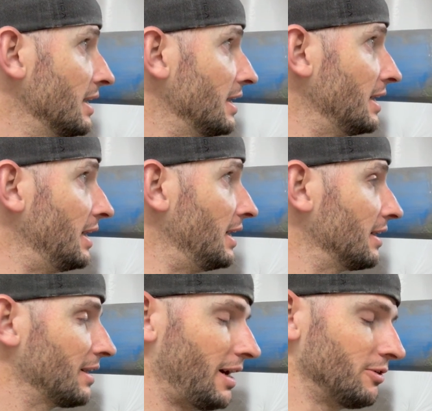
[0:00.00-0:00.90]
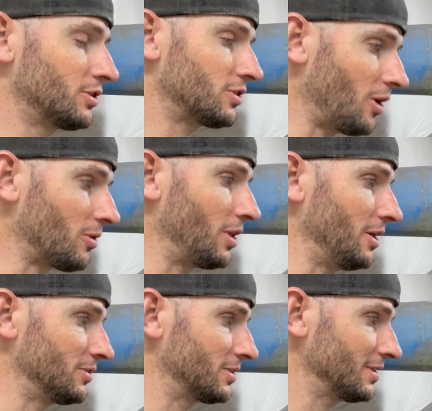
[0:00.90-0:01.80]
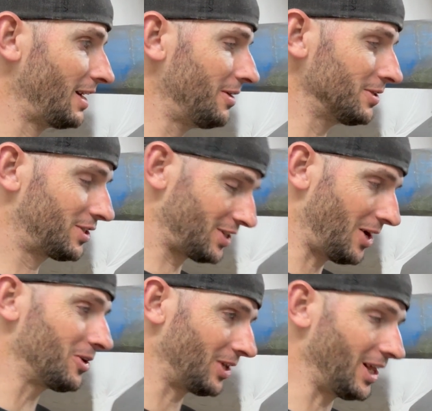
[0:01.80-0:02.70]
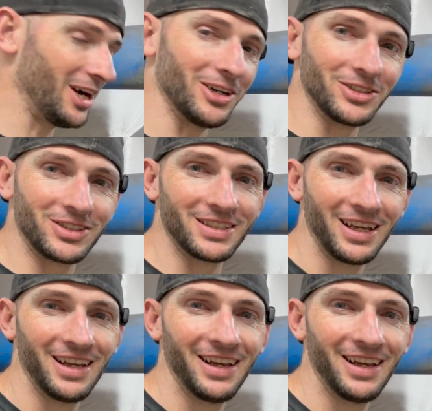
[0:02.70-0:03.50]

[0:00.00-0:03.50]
I was so close. I was so close.